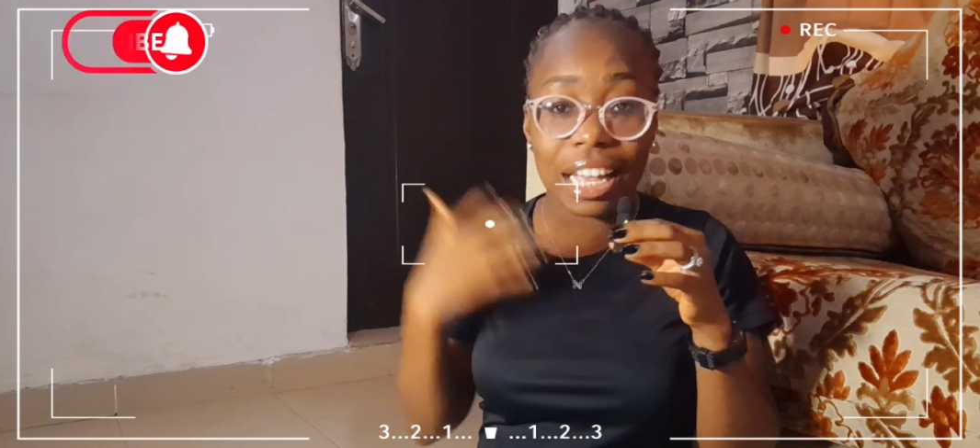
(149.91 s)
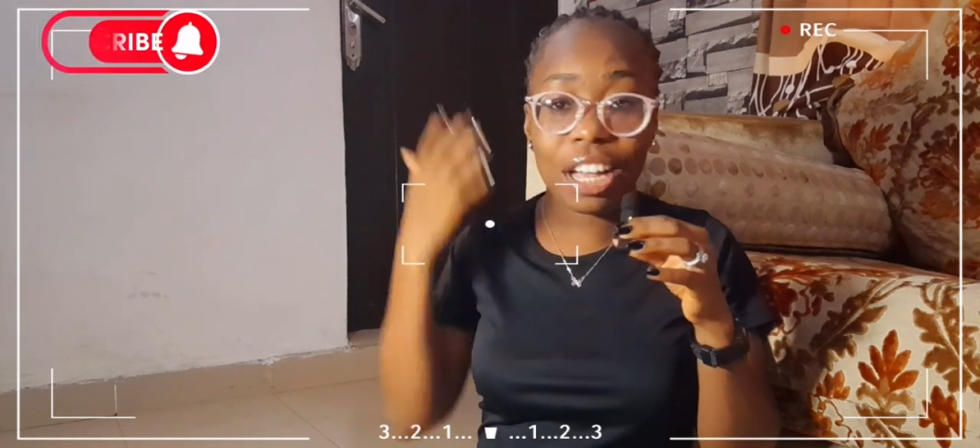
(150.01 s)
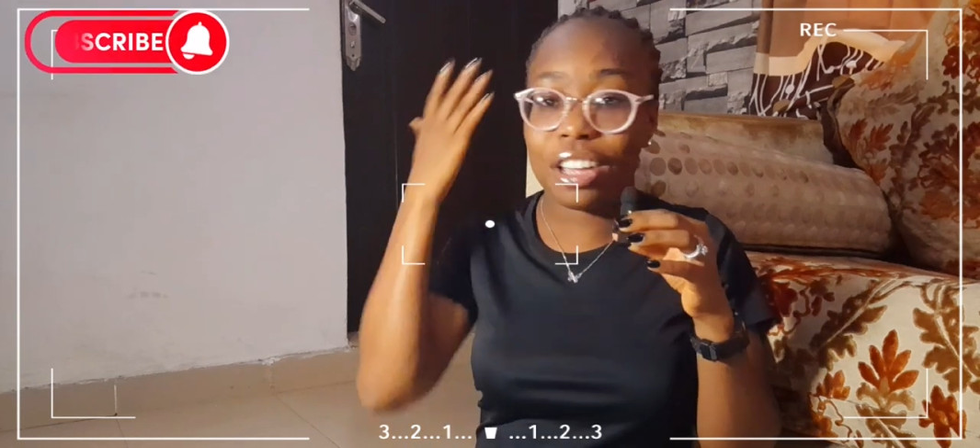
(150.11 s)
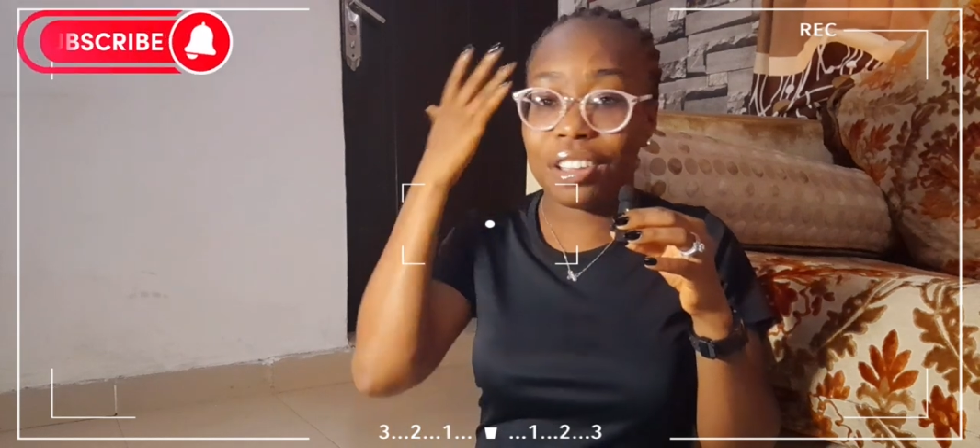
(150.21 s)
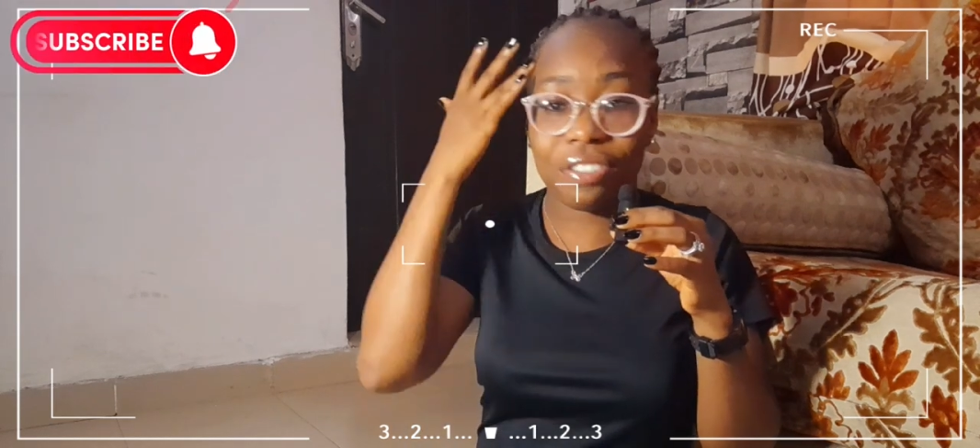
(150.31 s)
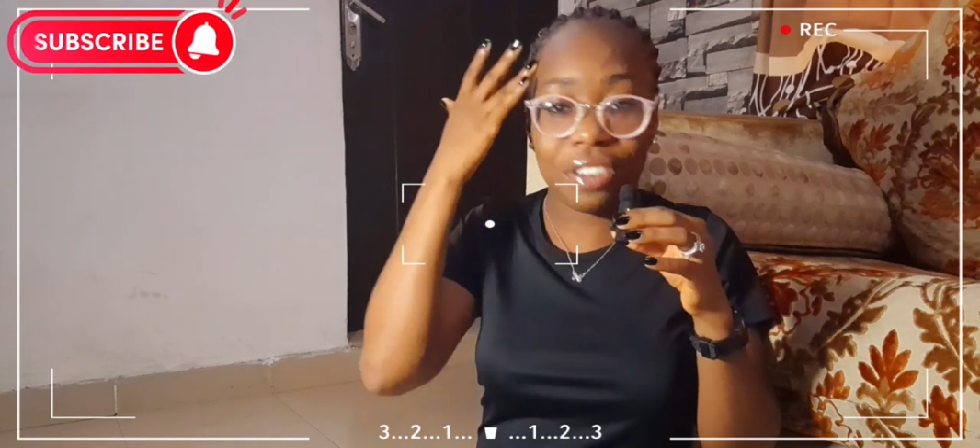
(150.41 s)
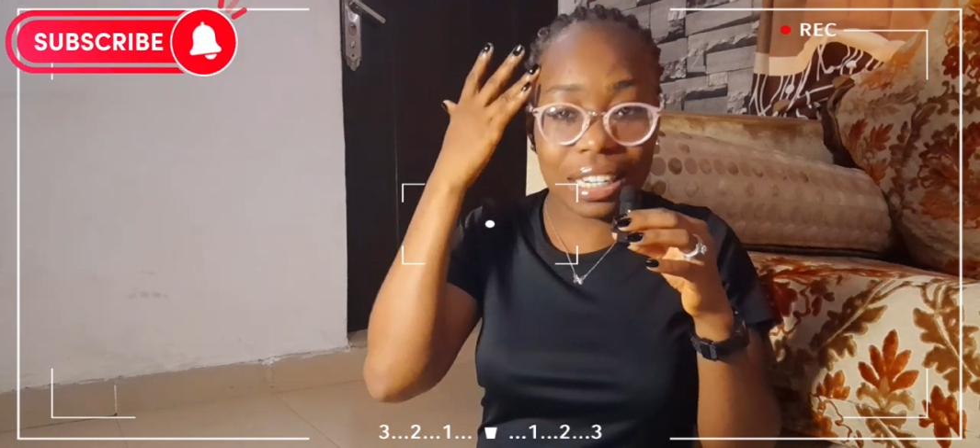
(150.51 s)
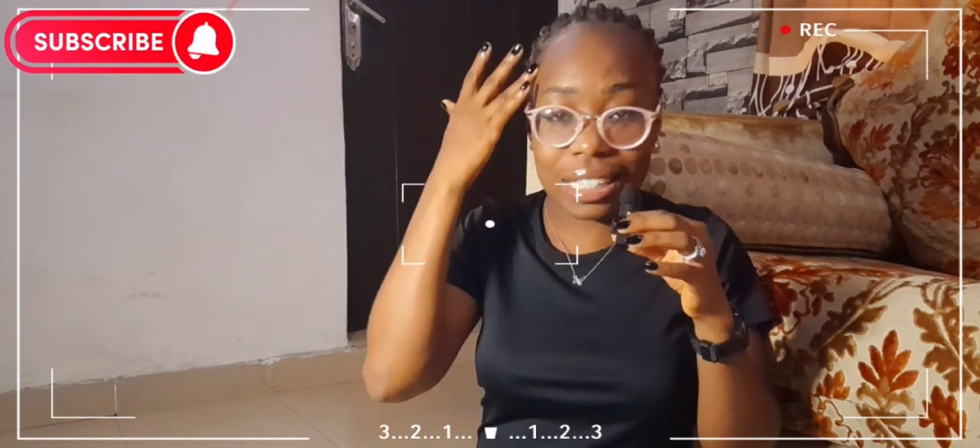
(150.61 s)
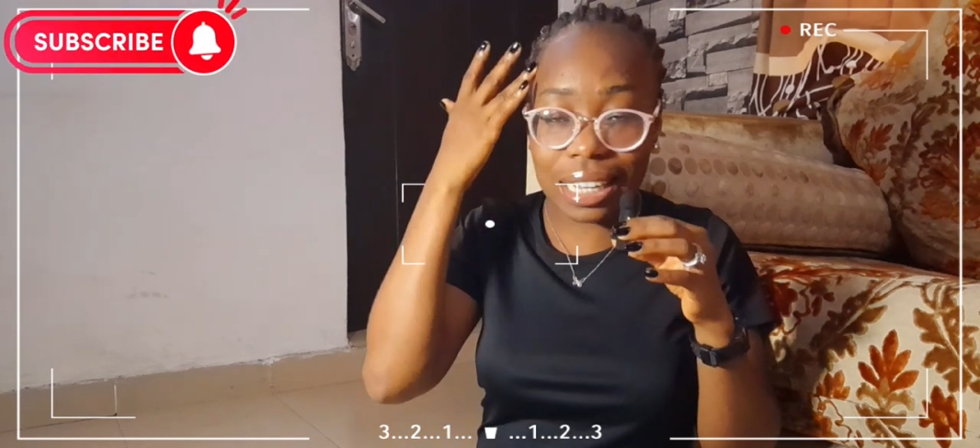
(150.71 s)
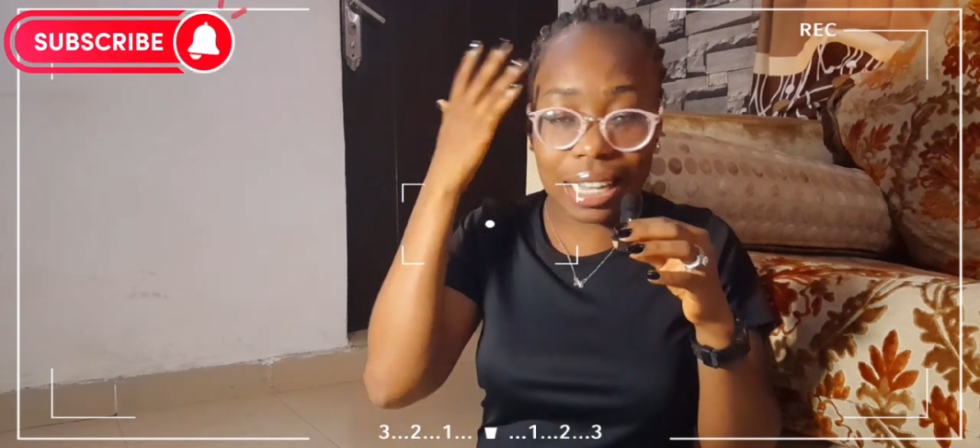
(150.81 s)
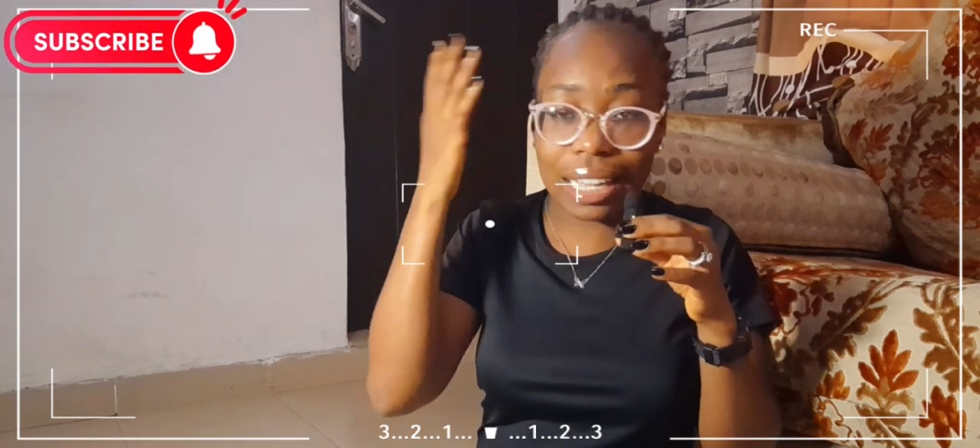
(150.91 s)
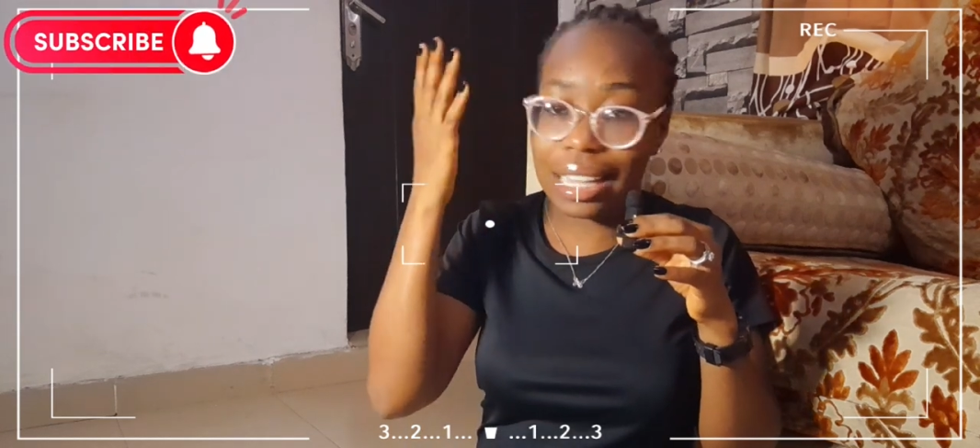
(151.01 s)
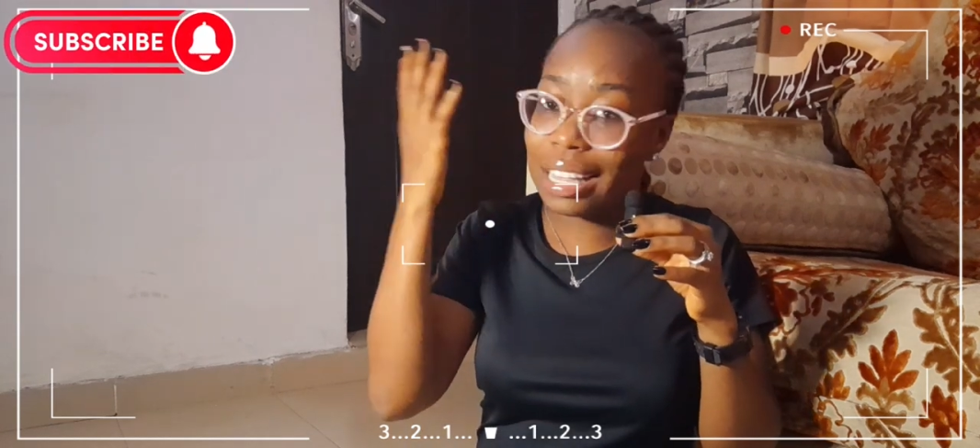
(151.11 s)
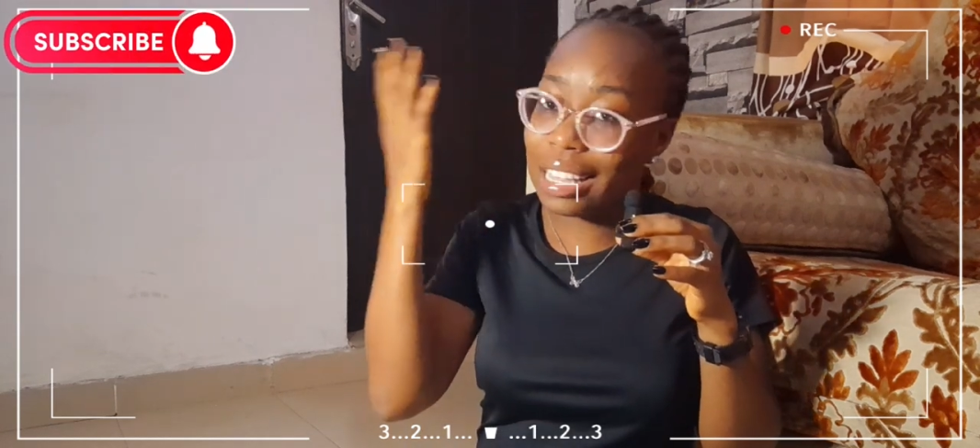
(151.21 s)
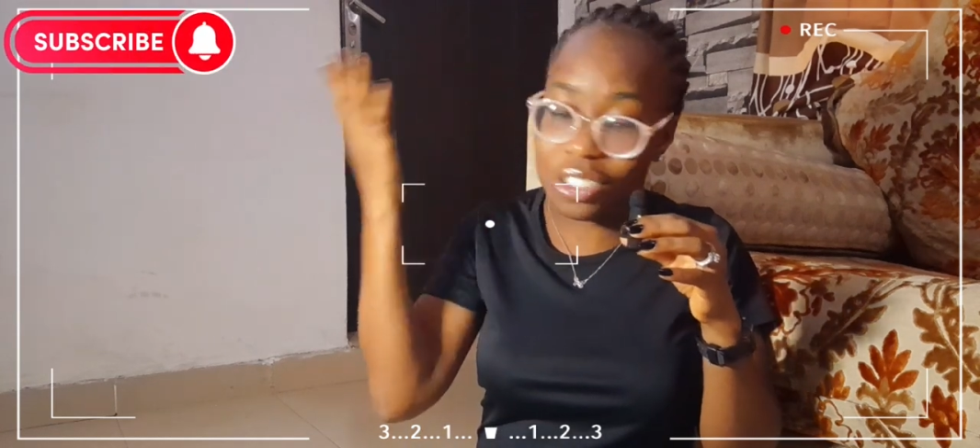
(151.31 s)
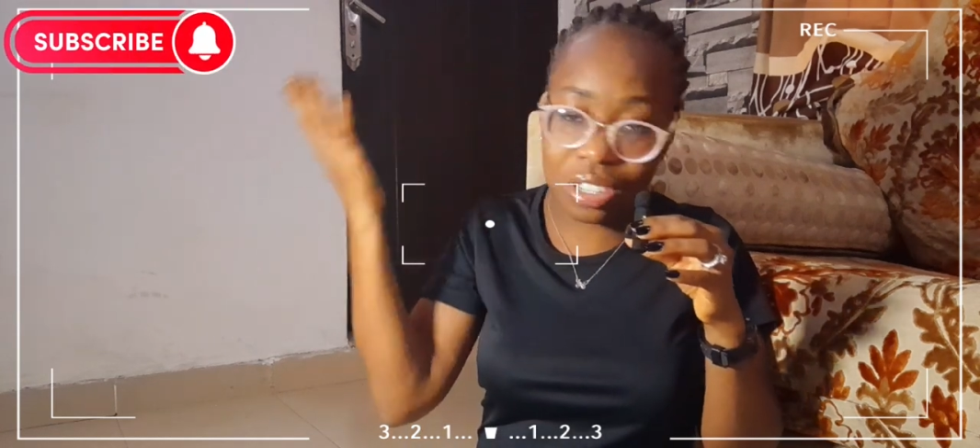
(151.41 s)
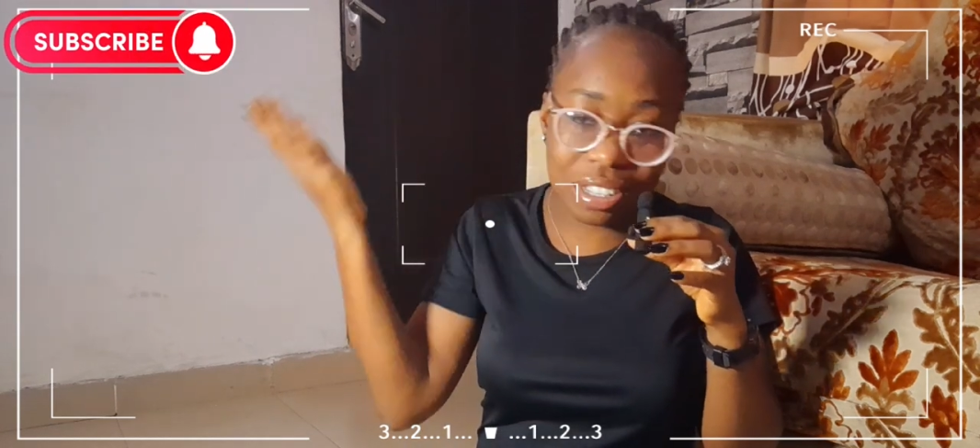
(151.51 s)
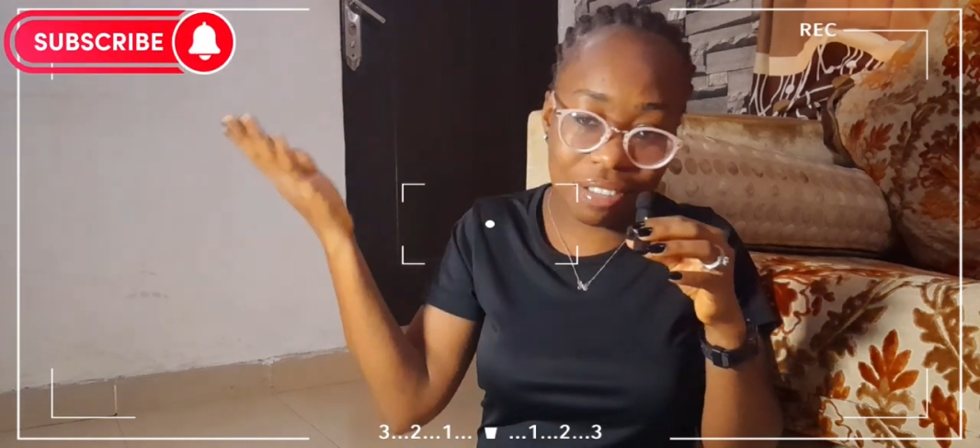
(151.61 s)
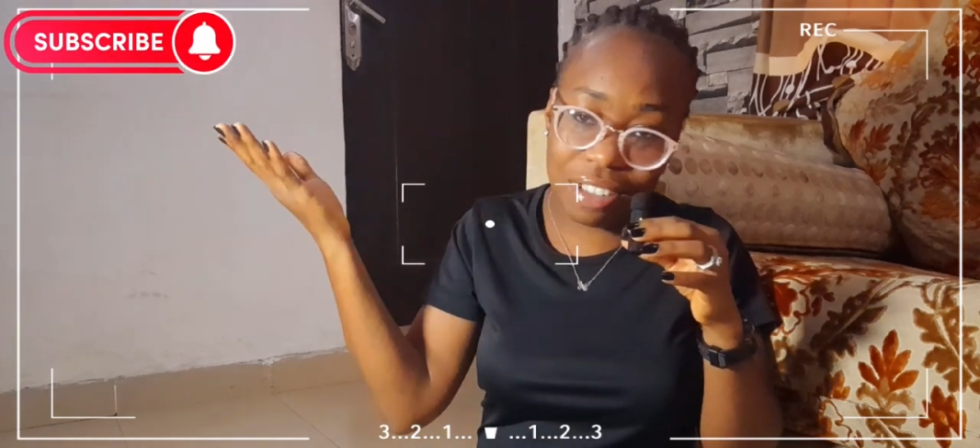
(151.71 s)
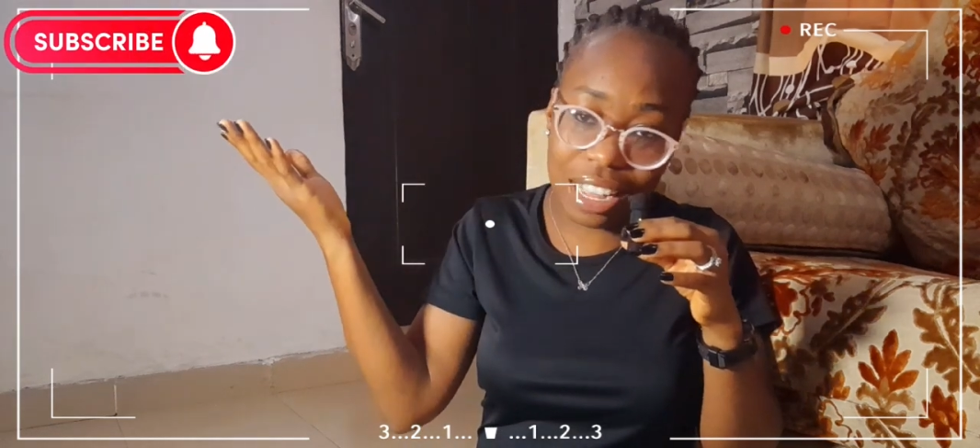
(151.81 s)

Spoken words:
you feel it here, it's not a fact.